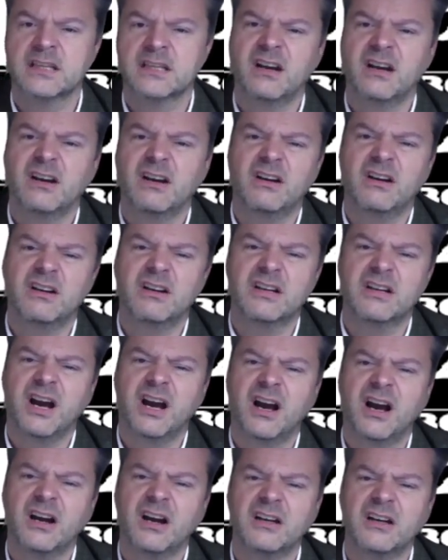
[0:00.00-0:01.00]
Oh,
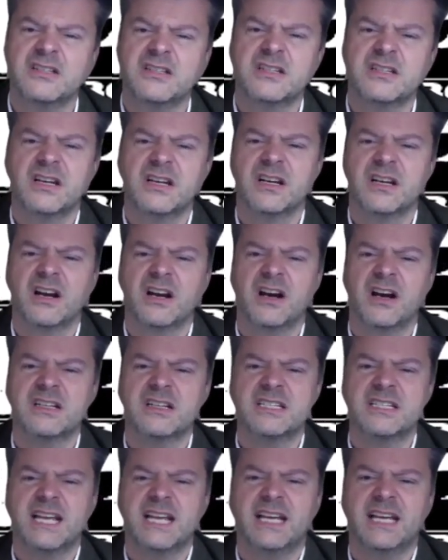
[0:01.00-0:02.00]
card
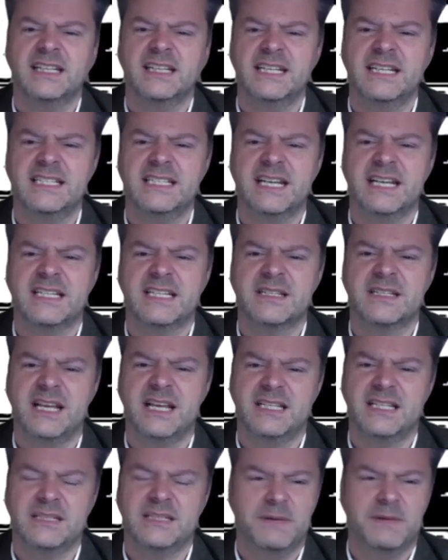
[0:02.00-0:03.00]
standees.
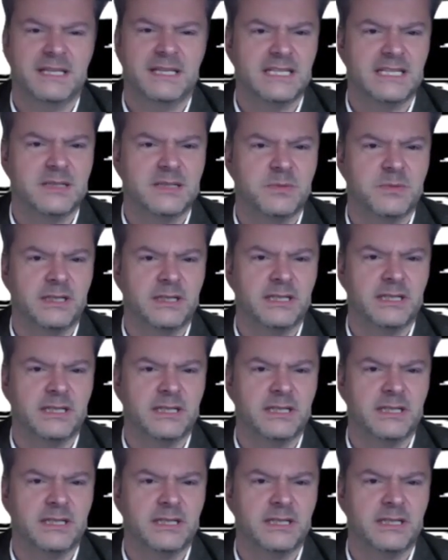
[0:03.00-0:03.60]
That's a bit disappointing,